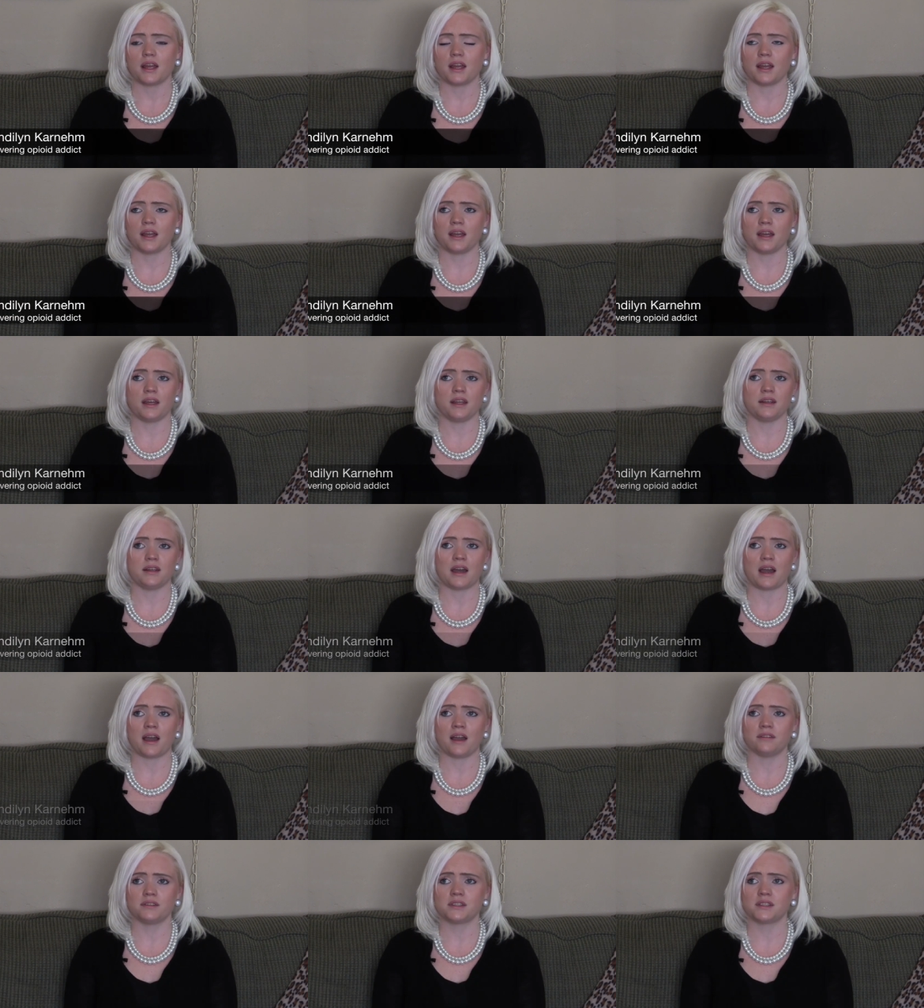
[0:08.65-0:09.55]
And
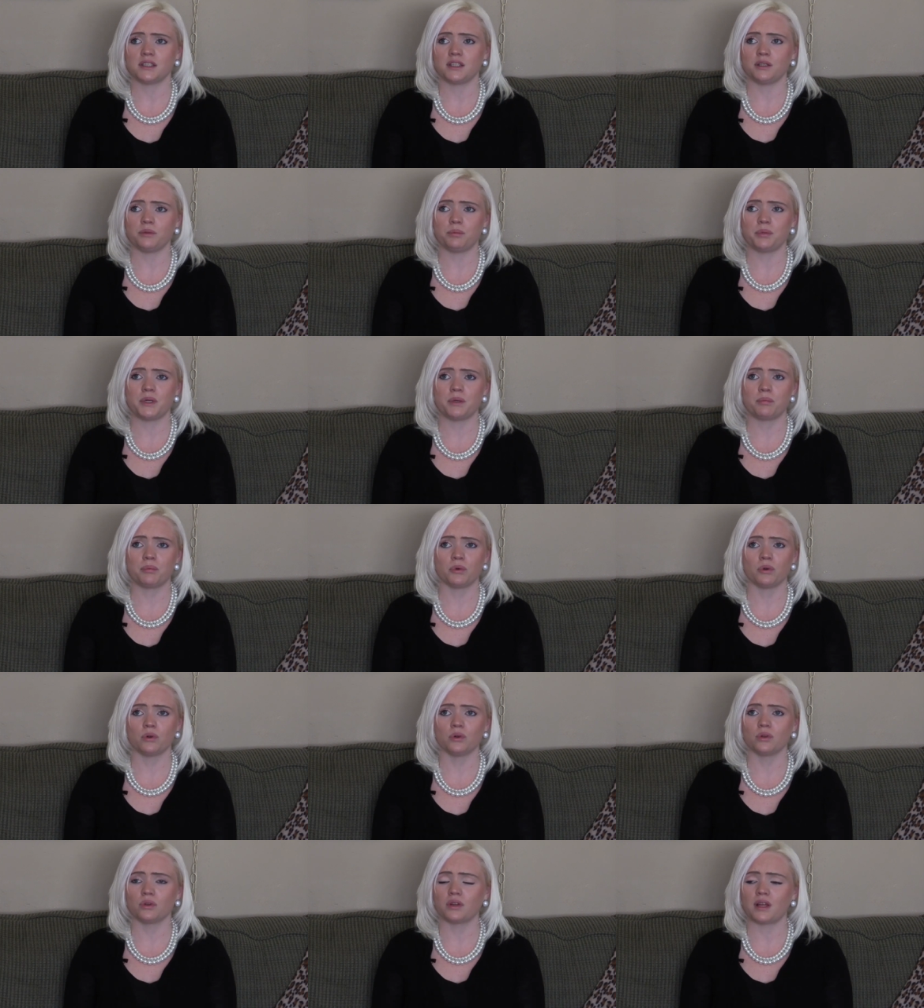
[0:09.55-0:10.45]
I've seen
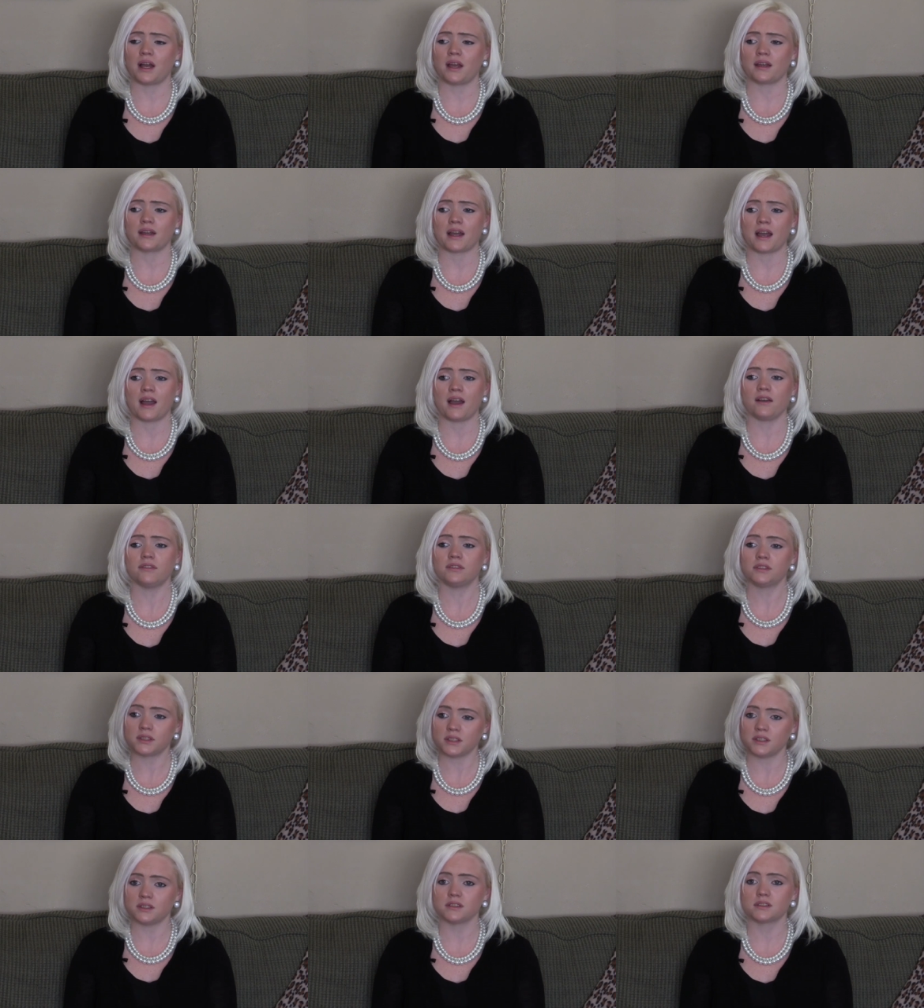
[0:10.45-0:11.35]
people, like, I've
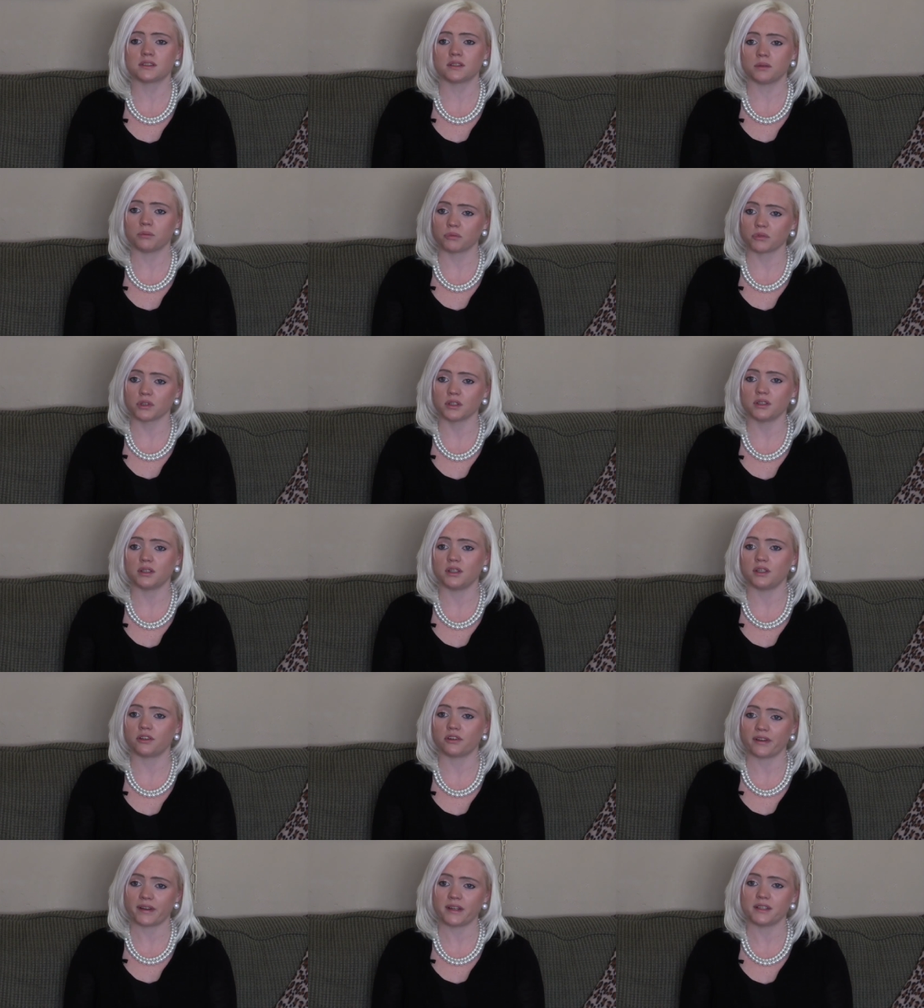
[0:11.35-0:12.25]
seen some
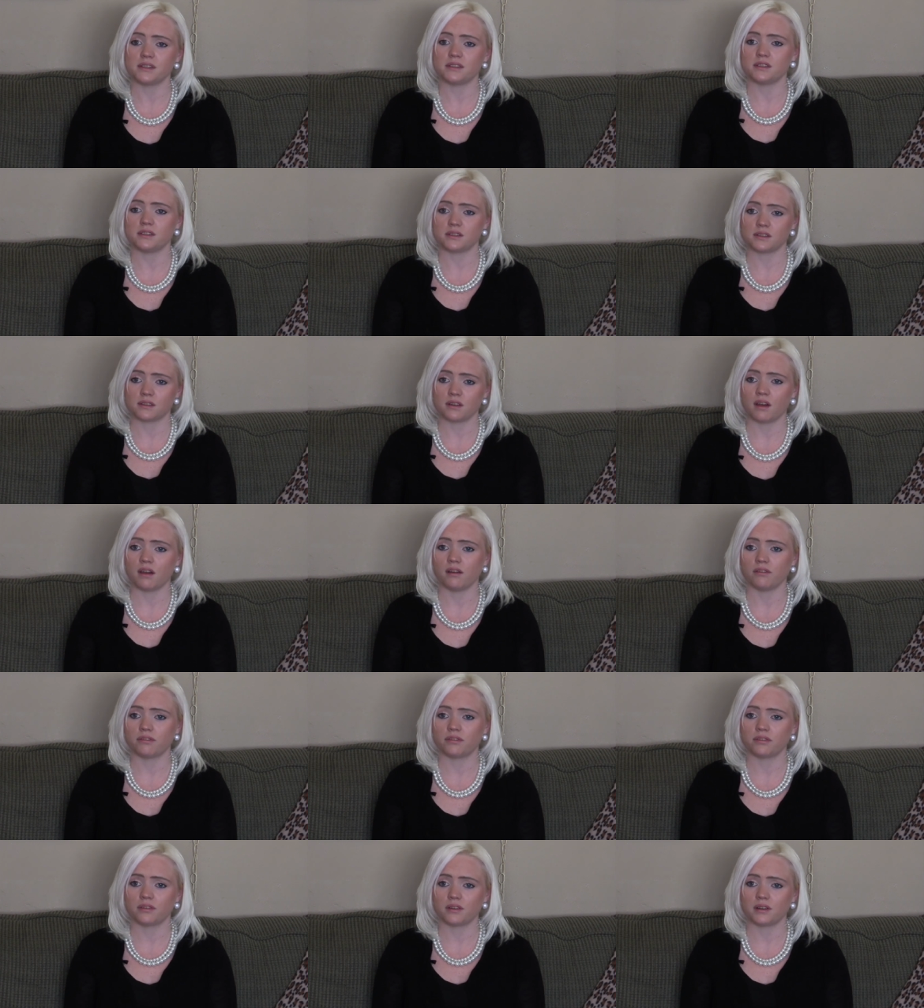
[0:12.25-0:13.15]
really crazy
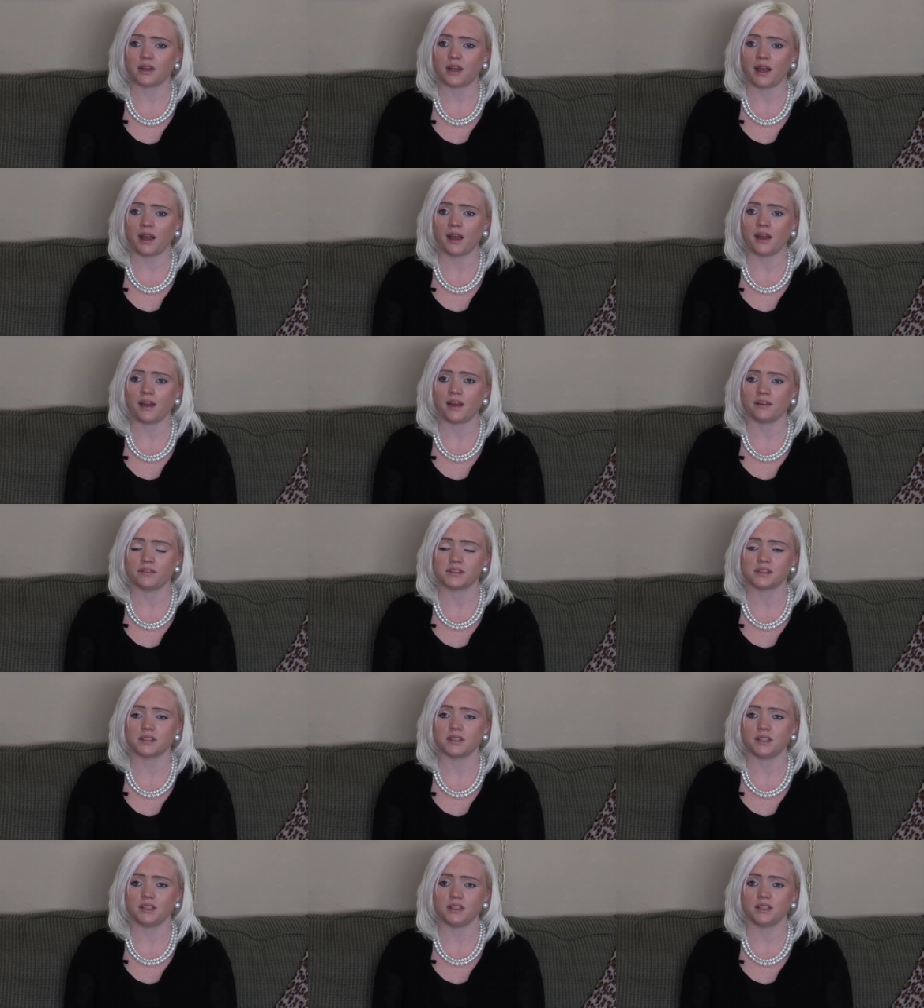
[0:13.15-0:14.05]
stuff. I have
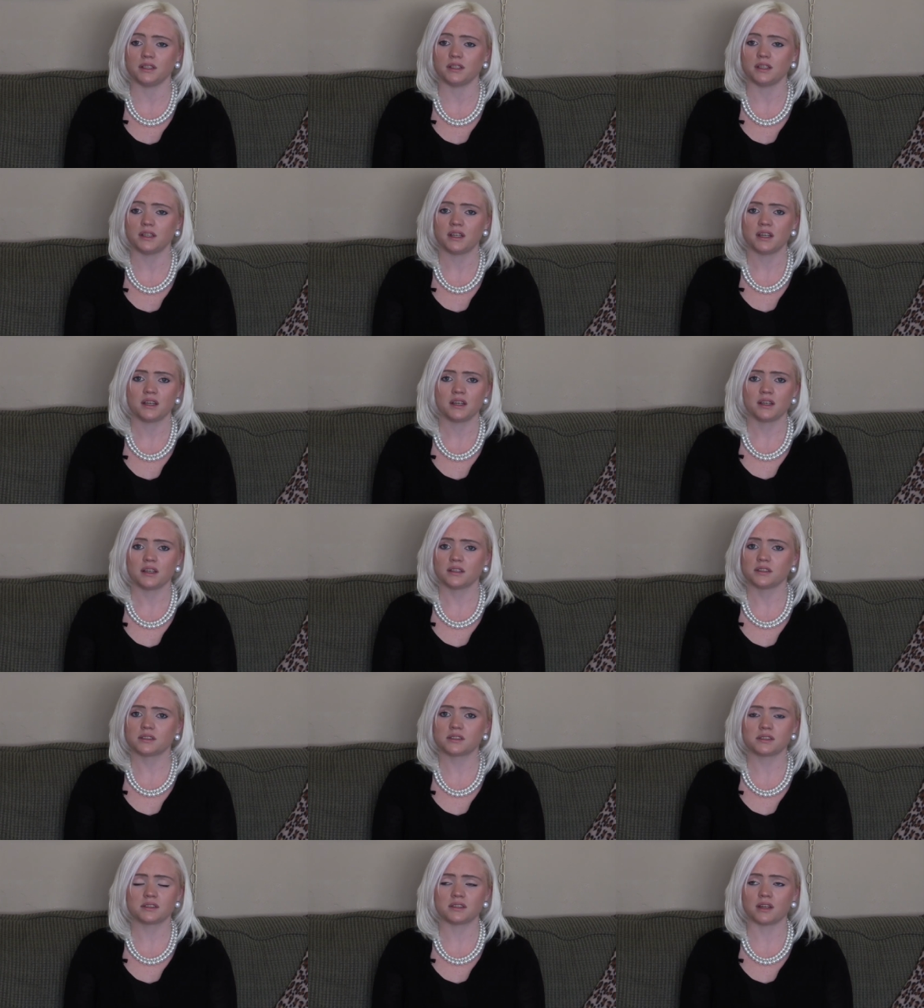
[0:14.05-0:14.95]
seen
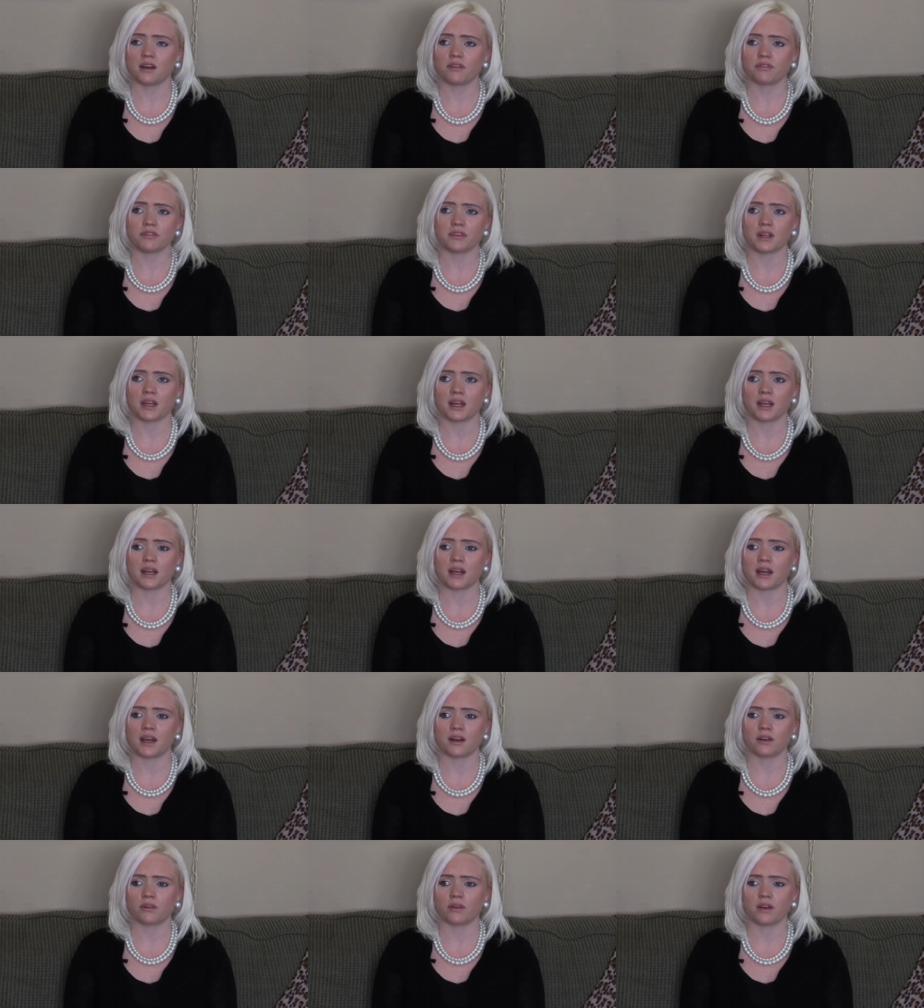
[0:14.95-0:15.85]
stuff that
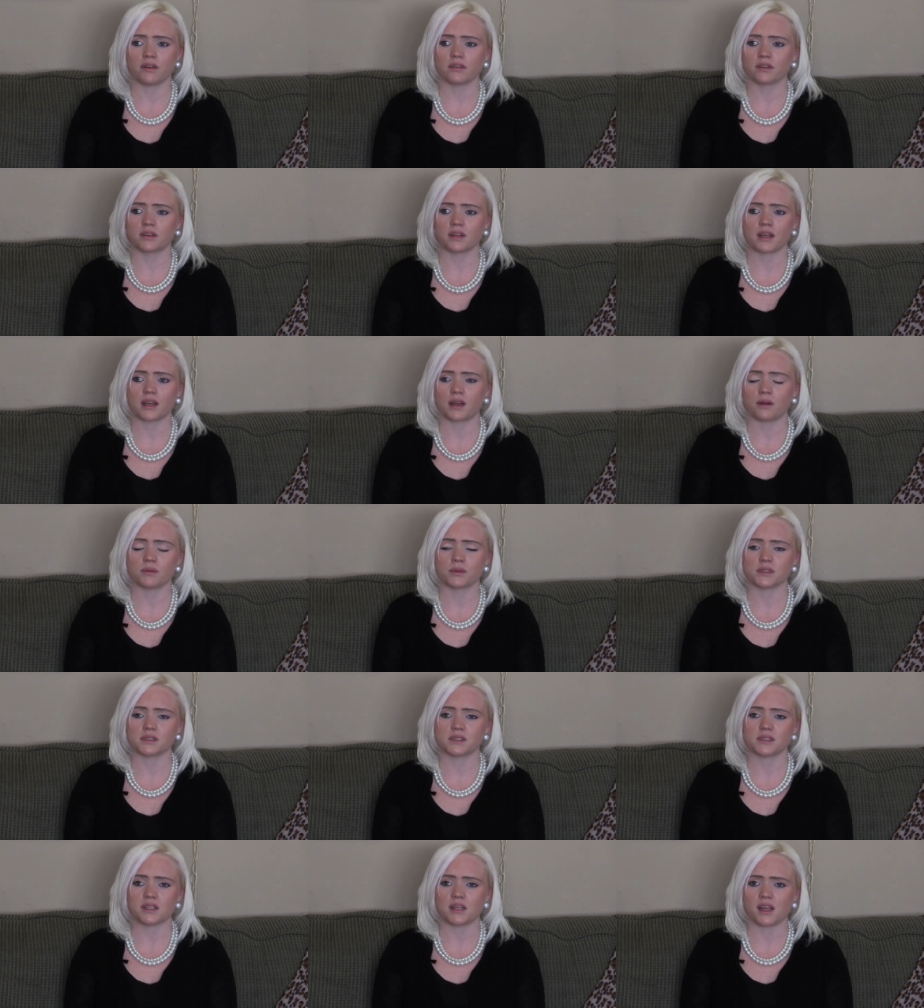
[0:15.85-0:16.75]
I don't ever think I
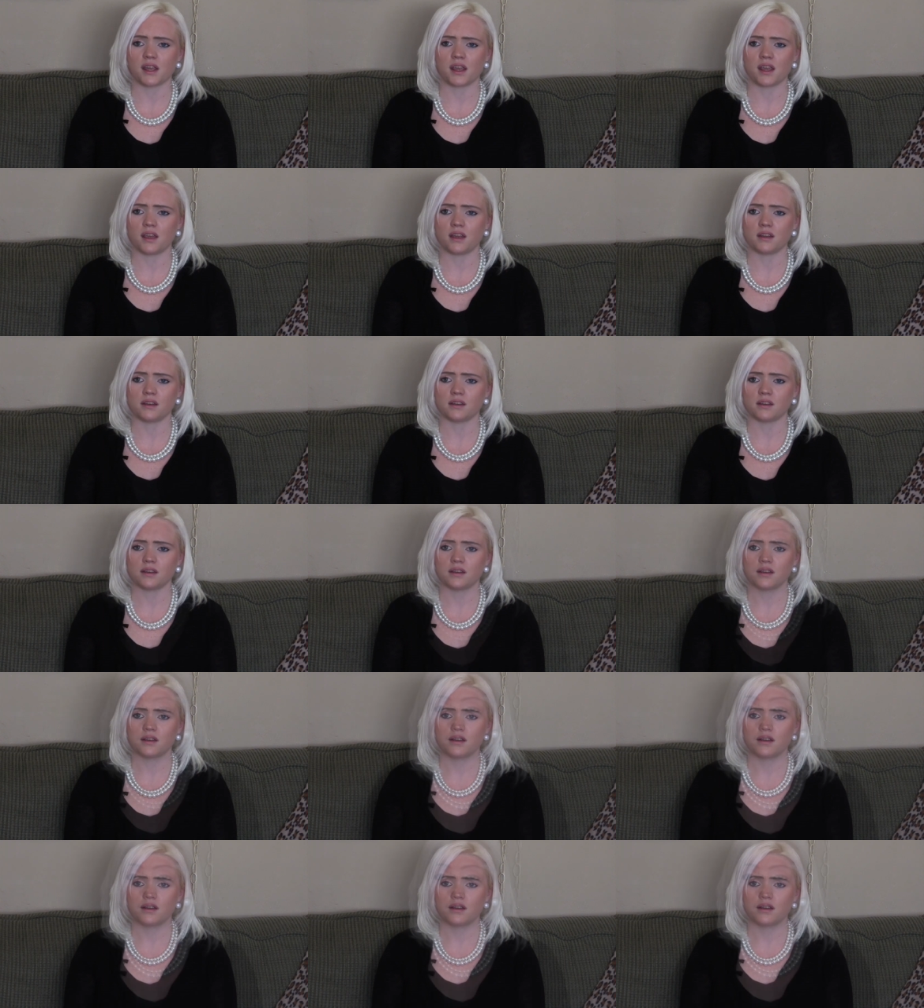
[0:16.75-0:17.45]
want to see again.